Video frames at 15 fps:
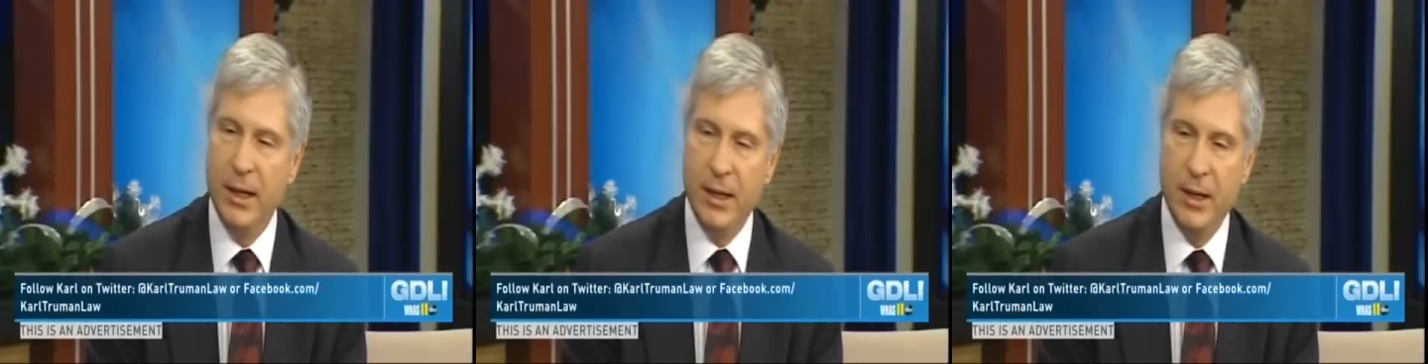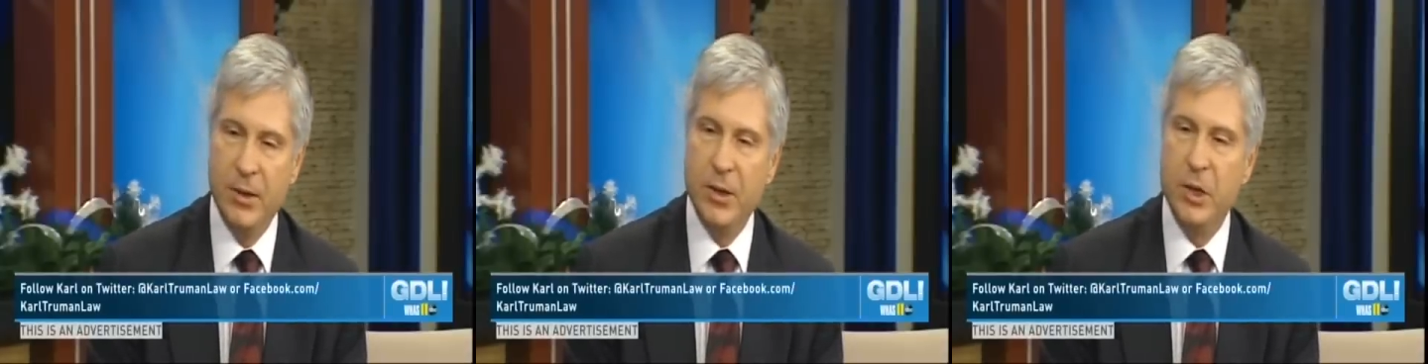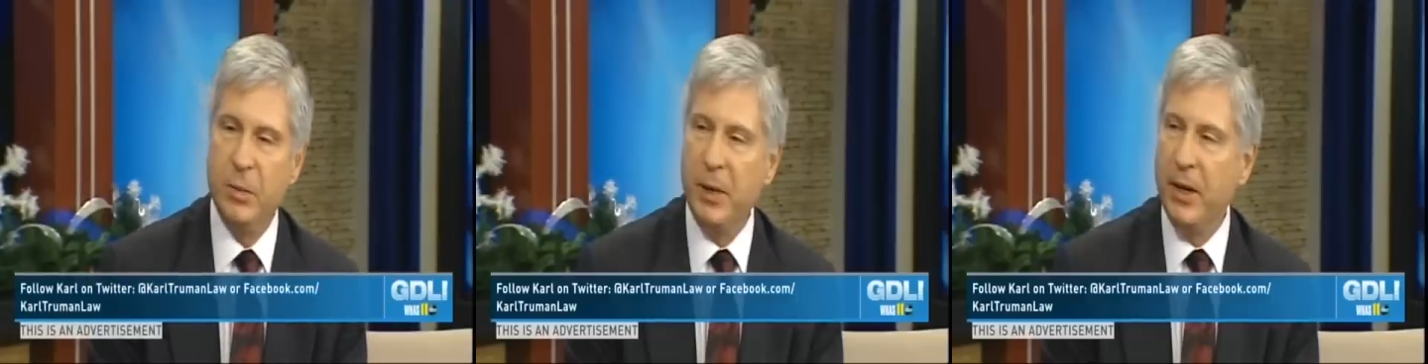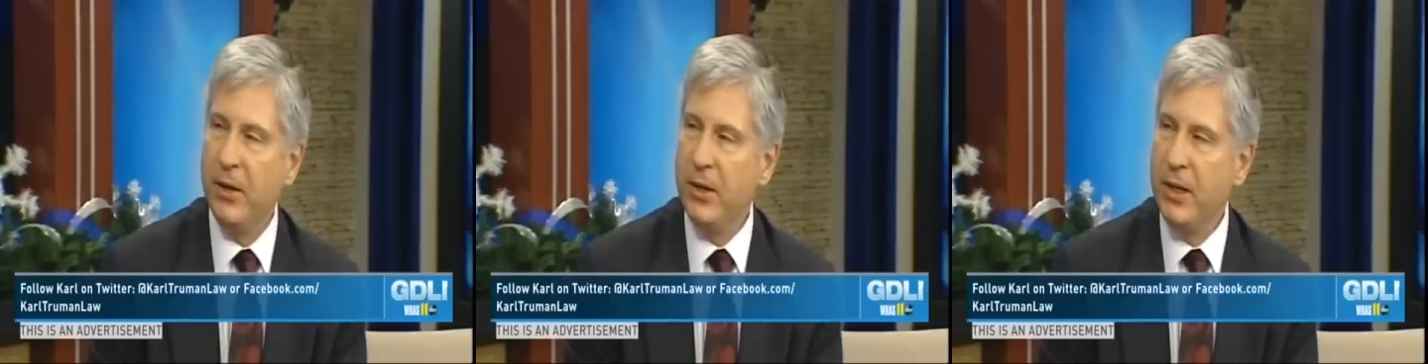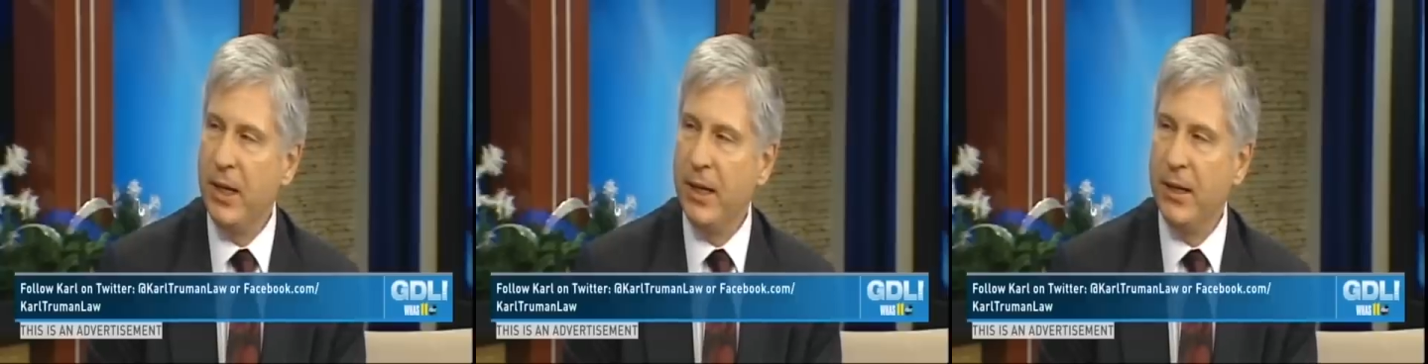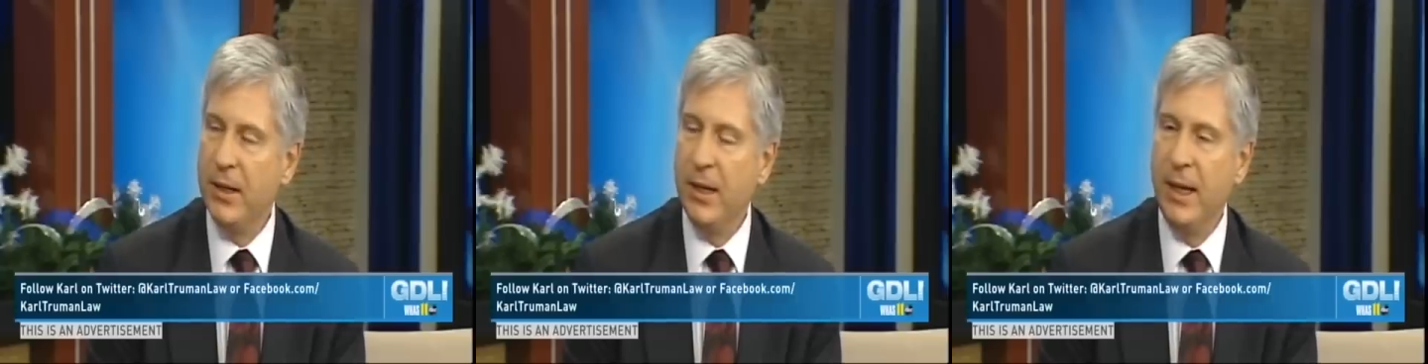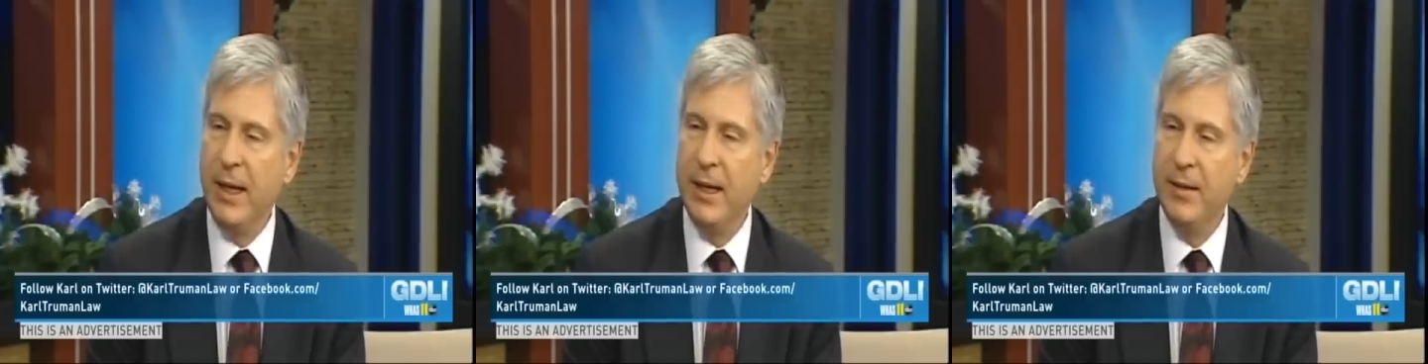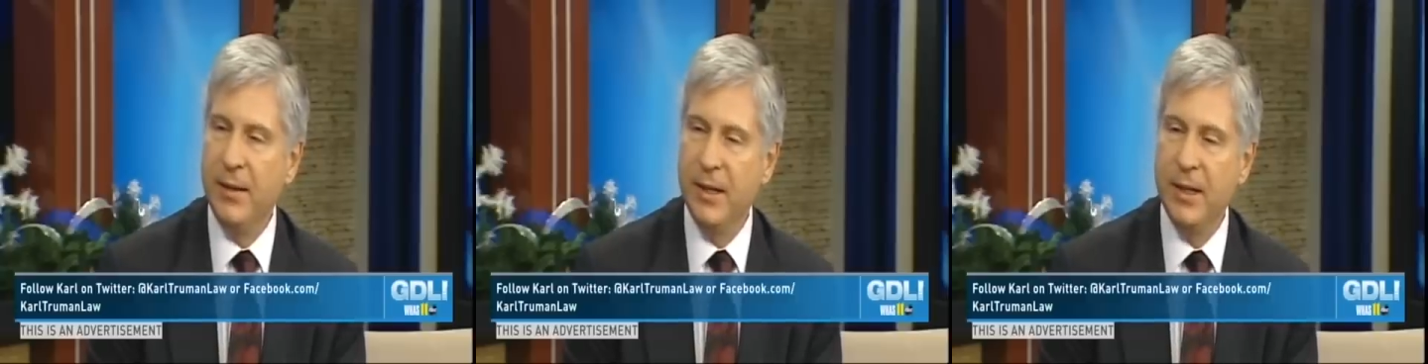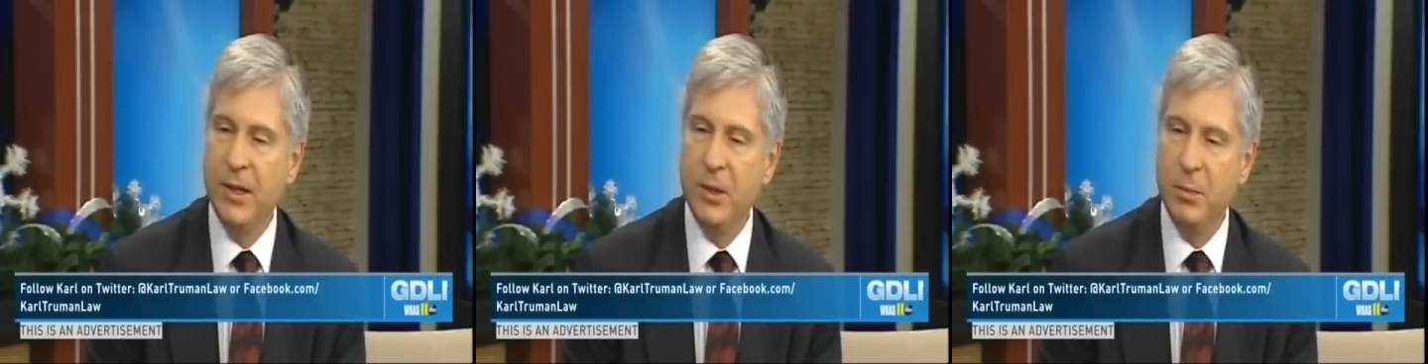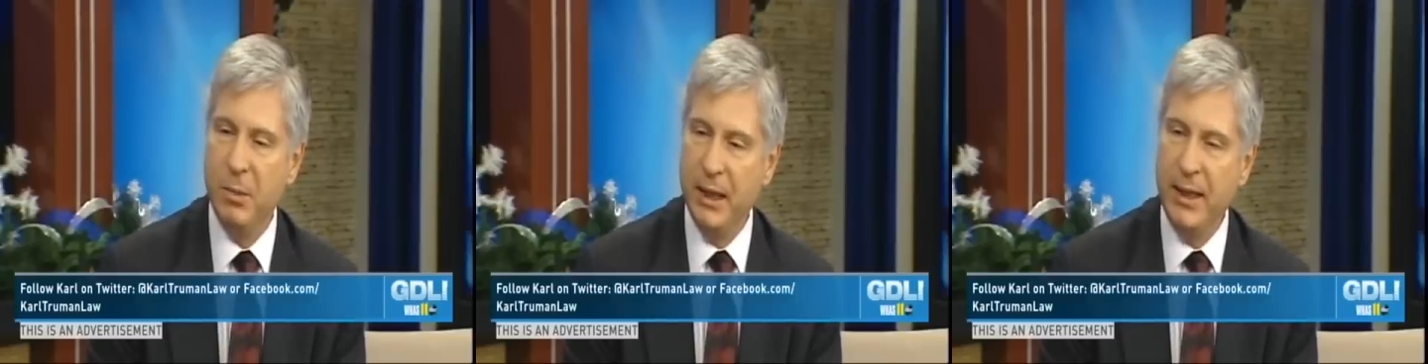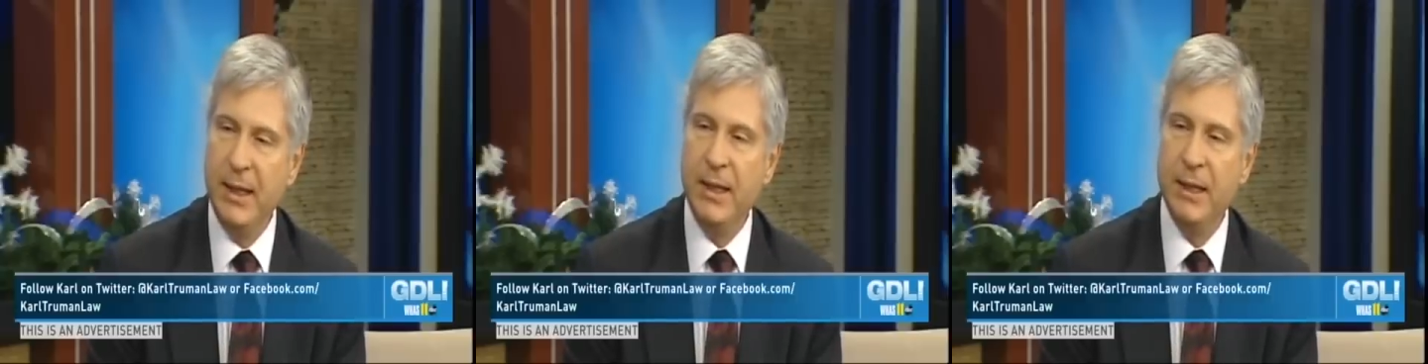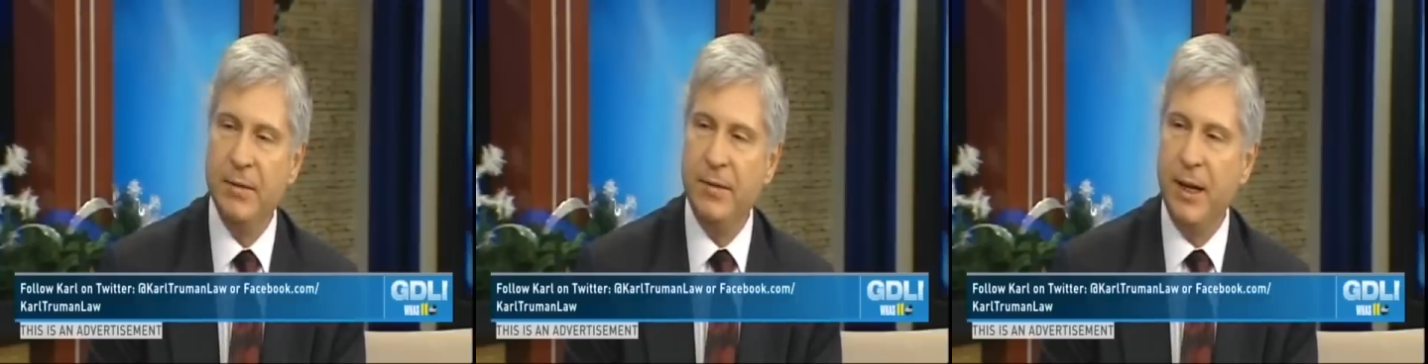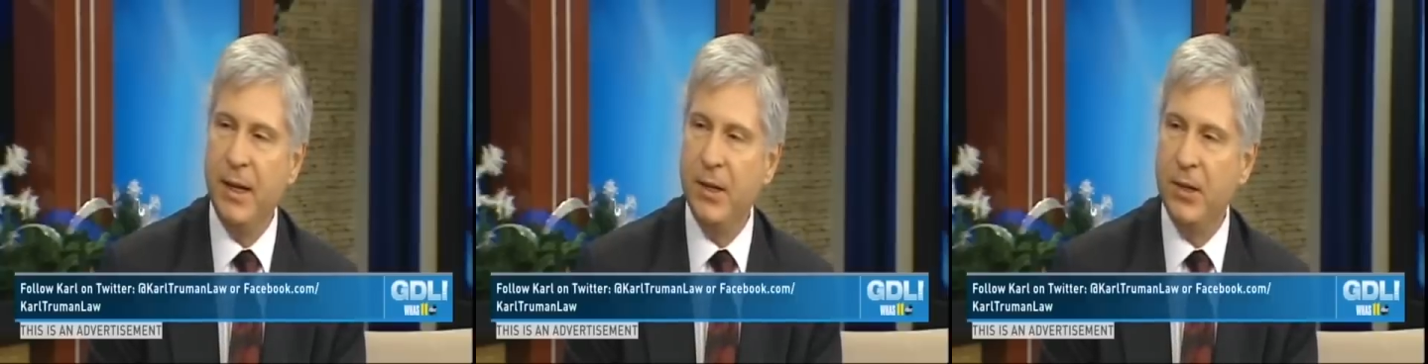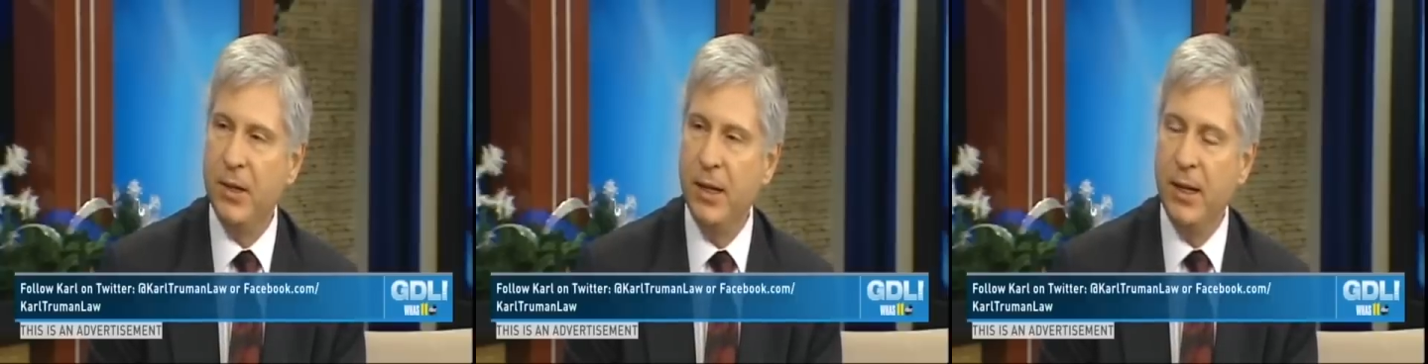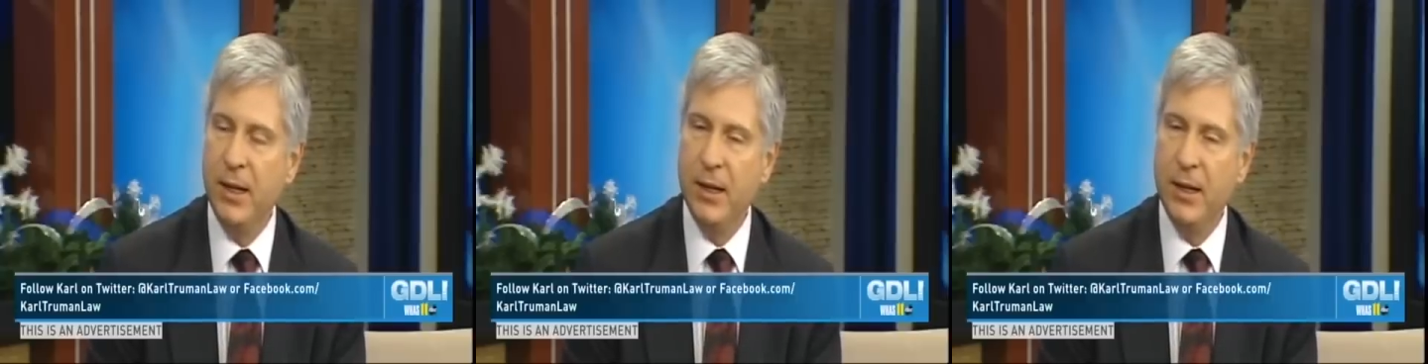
you know experiencing any of these bleeding events,